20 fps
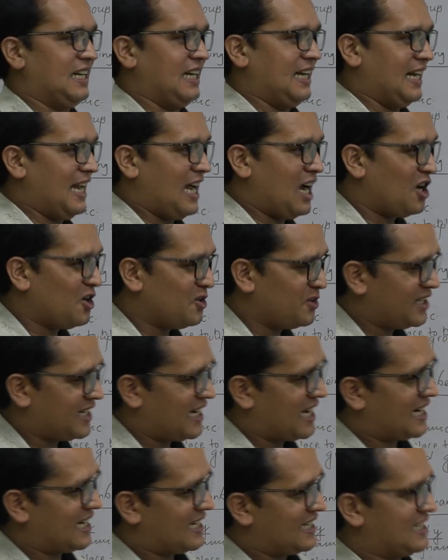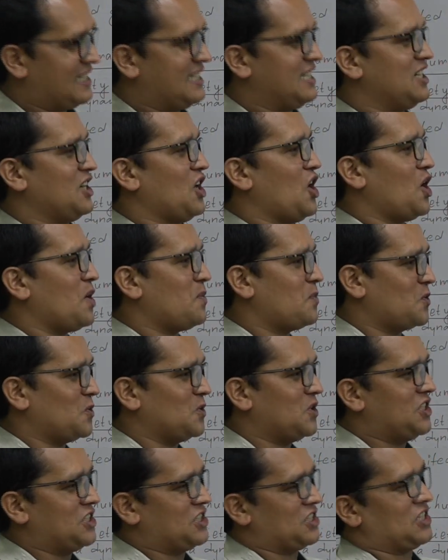Now we are reaching up to
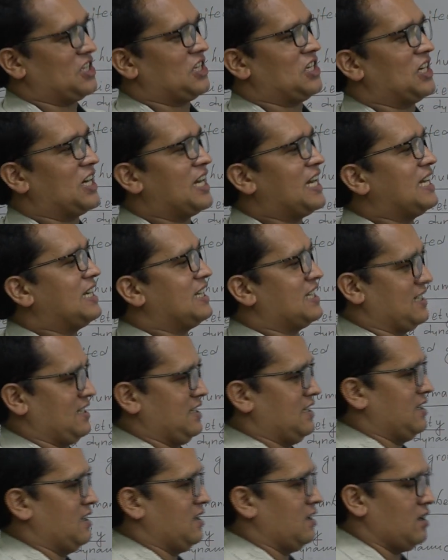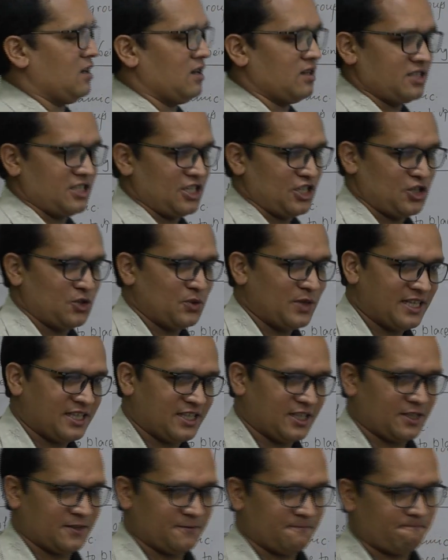this current
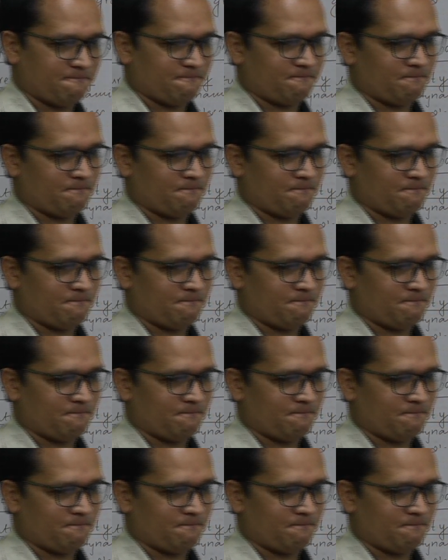situation.